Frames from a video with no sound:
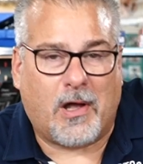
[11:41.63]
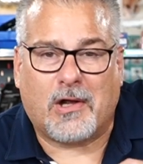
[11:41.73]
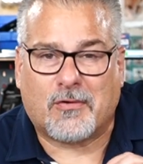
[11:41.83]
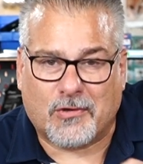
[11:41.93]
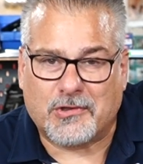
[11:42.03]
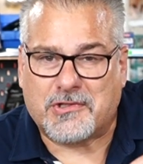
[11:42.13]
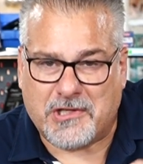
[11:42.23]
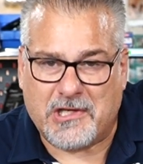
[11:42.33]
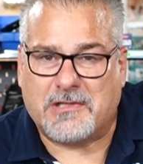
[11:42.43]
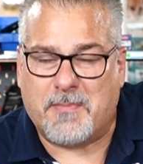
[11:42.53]
a grilled
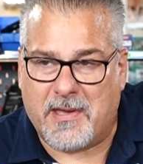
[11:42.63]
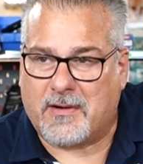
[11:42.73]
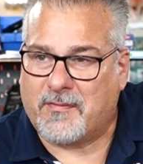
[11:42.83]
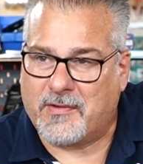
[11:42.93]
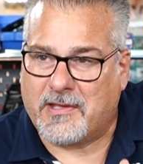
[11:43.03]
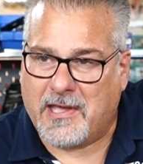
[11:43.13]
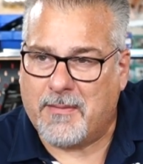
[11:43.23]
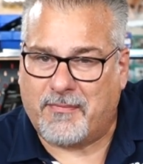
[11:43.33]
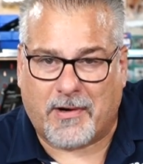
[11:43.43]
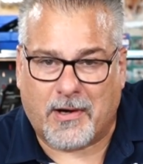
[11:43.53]
cheese maker for the
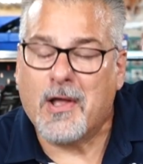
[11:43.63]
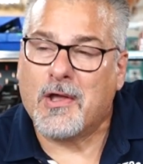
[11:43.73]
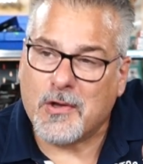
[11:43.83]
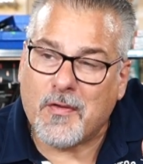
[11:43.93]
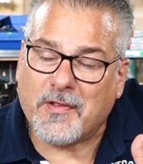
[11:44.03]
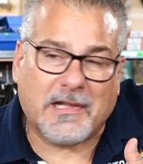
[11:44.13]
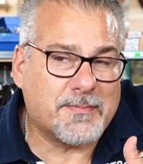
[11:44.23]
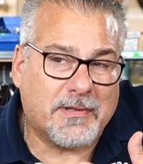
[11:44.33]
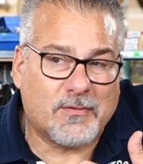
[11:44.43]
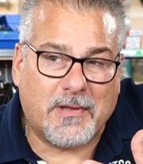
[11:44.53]
campfire, you don't think that's
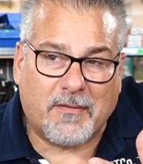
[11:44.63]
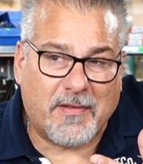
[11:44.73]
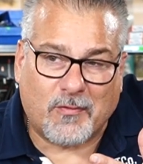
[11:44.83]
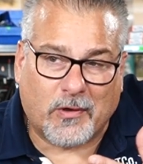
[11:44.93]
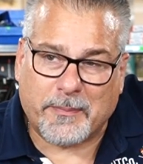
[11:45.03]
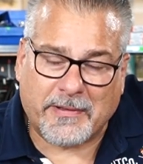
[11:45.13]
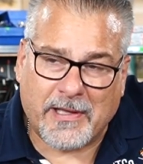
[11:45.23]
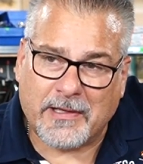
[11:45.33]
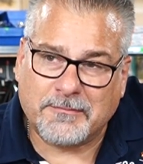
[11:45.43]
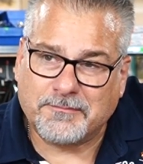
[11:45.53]
been they, they talked about
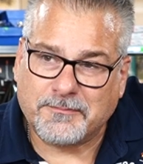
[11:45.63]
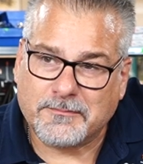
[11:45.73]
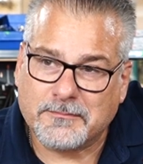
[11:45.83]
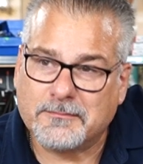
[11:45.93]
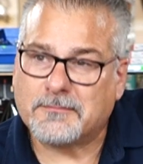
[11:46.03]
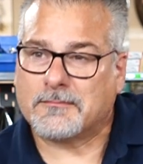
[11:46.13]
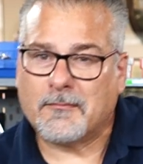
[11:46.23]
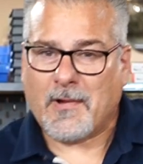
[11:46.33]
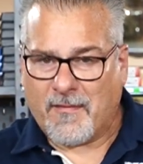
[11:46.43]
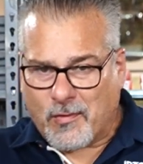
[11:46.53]
that? Probably
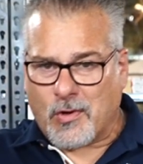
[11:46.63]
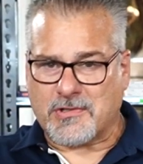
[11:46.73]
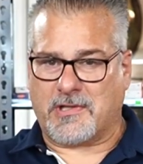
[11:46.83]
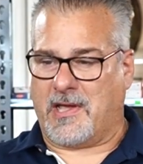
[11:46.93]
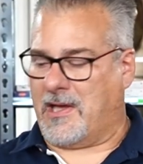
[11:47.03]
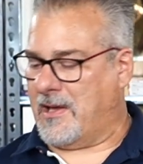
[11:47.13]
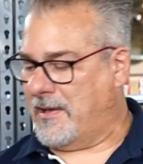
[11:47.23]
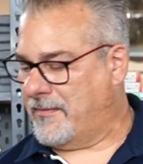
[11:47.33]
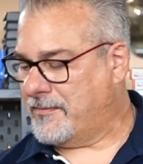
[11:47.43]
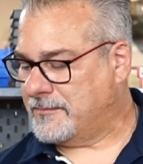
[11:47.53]
have. Of course they
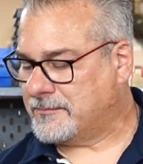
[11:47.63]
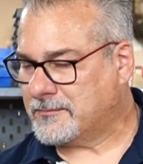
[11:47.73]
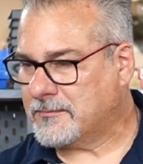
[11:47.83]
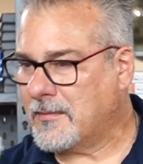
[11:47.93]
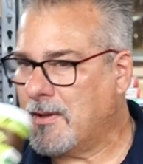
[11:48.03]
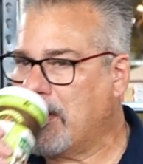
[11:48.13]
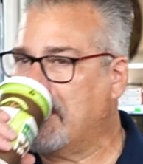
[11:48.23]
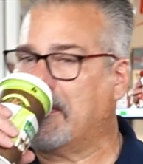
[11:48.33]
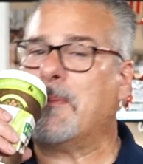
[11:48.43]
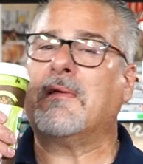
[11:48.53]
have.
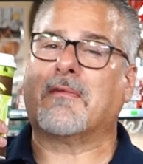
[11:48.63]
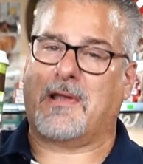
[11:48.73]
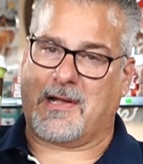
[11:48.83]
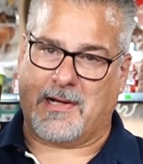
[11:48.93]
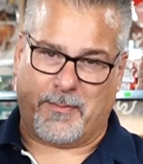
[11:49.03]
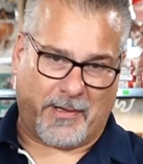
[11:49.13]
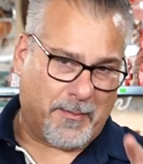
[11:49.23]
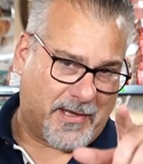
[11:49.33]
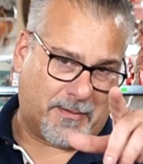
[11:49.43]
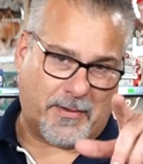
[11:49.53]
Let me run that company. I'll
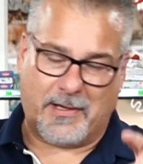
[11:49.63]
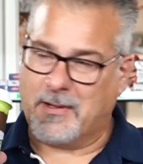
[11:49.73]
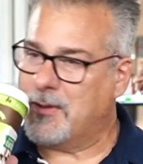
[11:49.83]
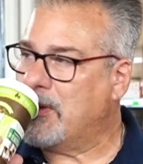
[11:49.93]
make you money.